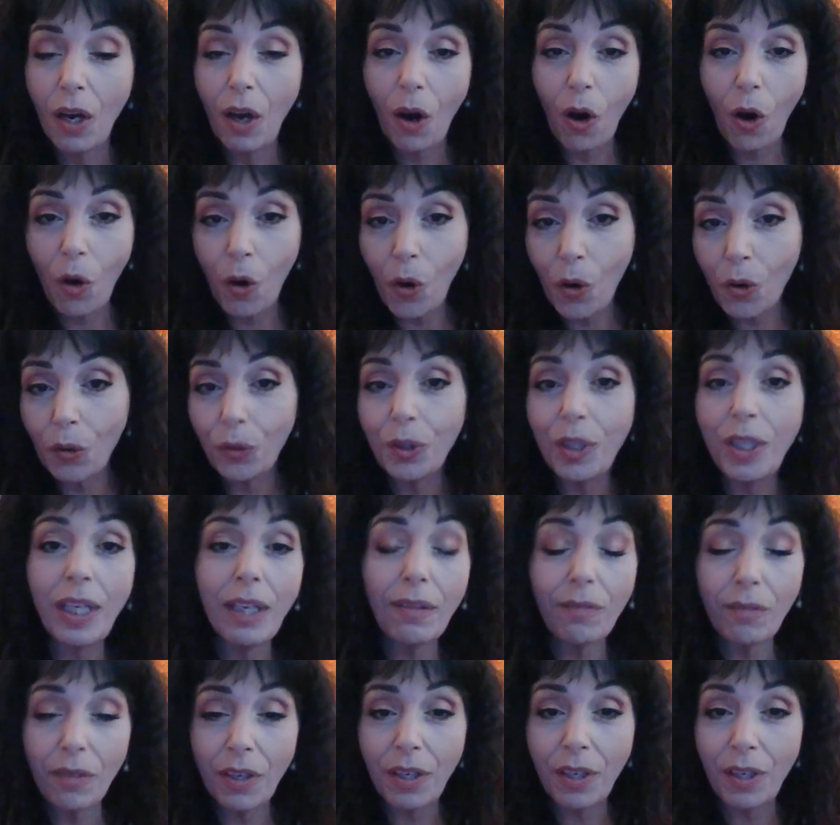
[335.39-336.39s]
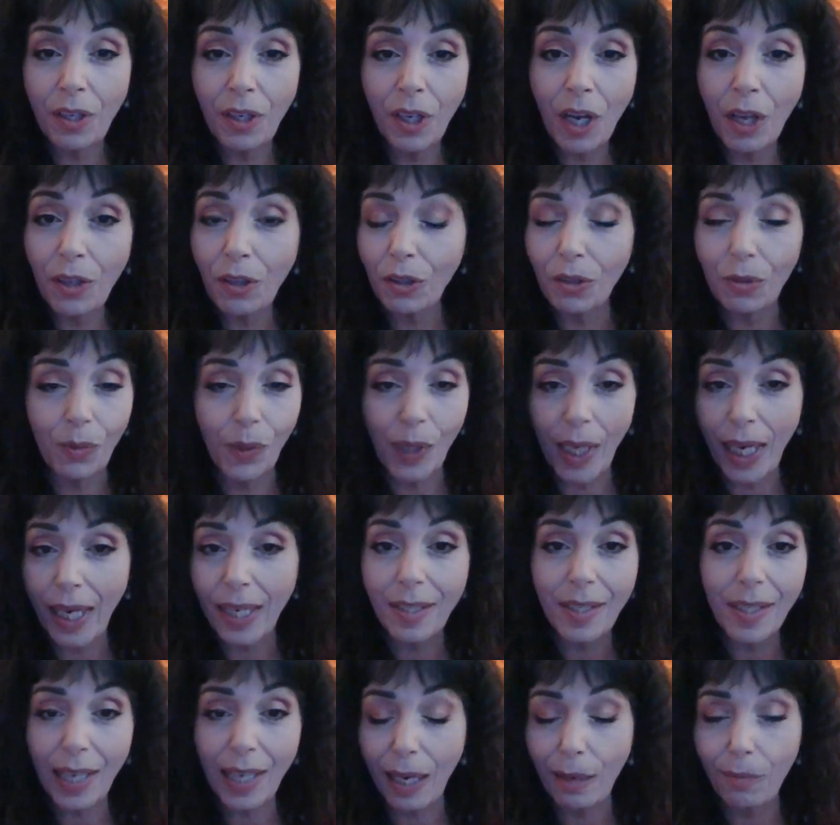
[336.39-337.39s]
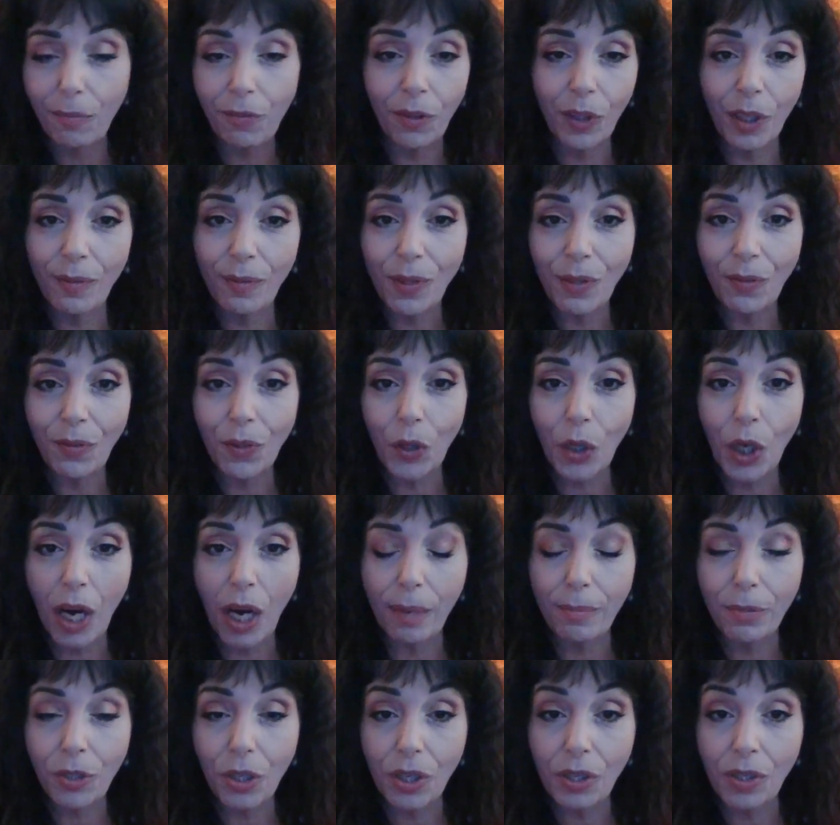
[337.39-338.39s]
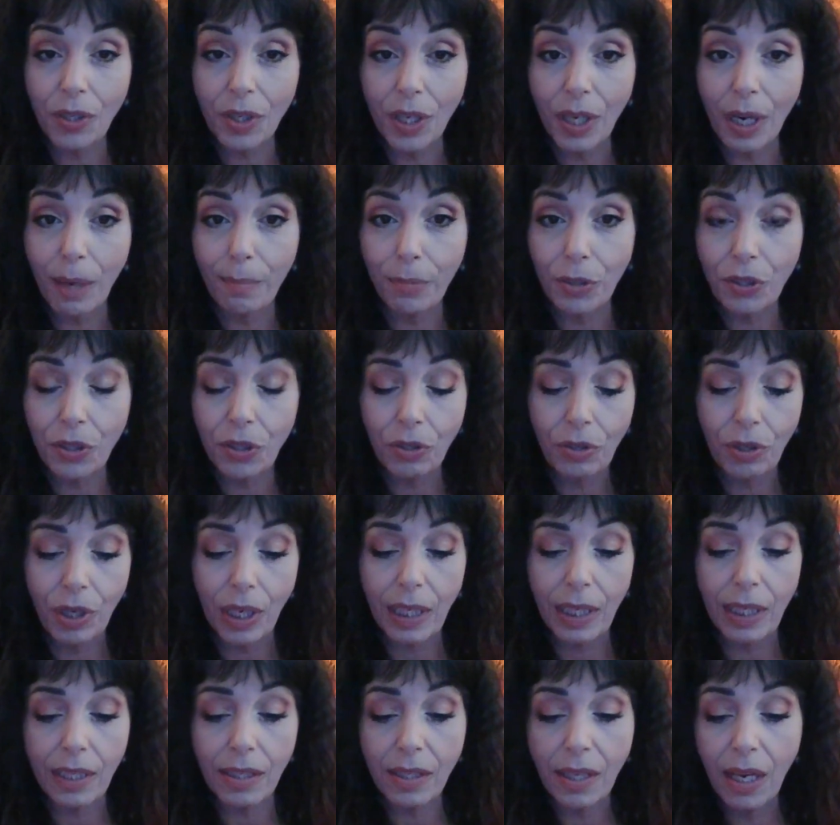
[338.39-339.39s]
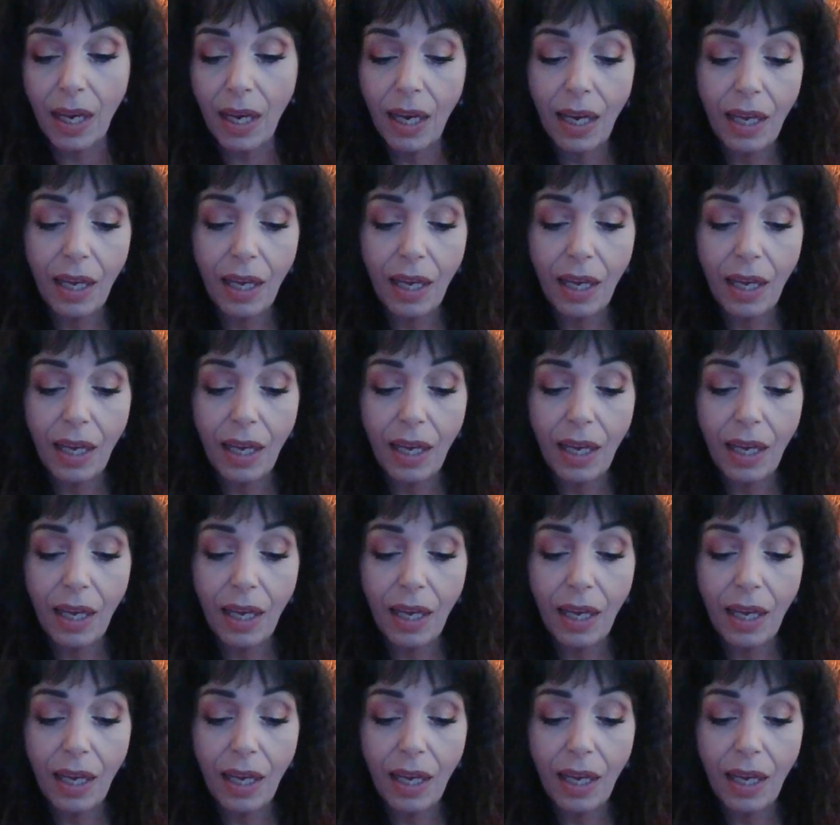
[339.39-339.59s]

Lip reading: another landscape full of different options and opportunities.